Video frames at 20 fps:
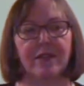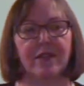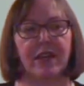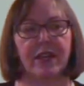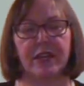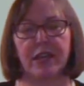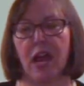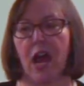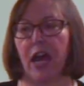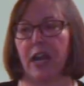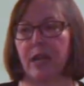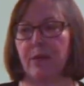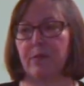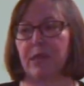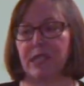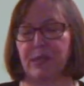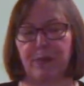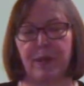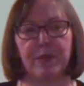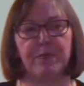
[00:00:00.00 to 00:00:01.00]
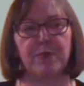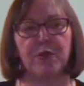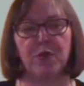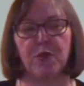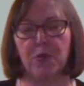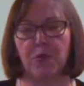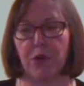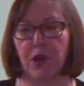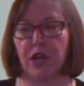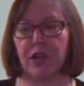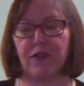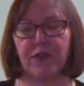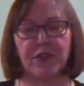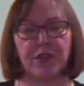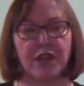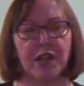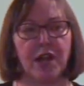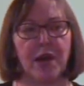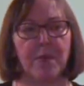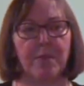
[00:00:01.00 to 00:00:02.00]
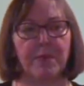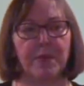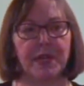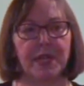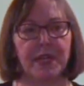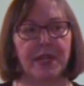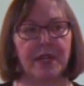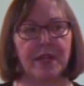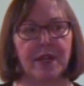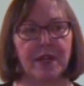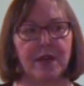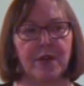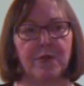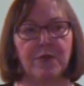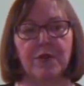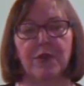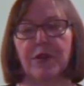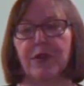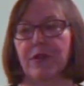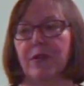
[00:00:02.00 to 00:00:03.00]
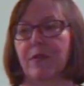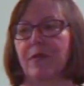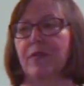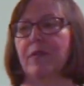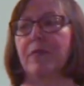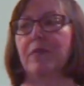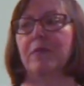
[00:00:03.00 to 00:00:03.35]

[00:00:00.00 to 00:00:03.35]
anonymous people who worked for the company were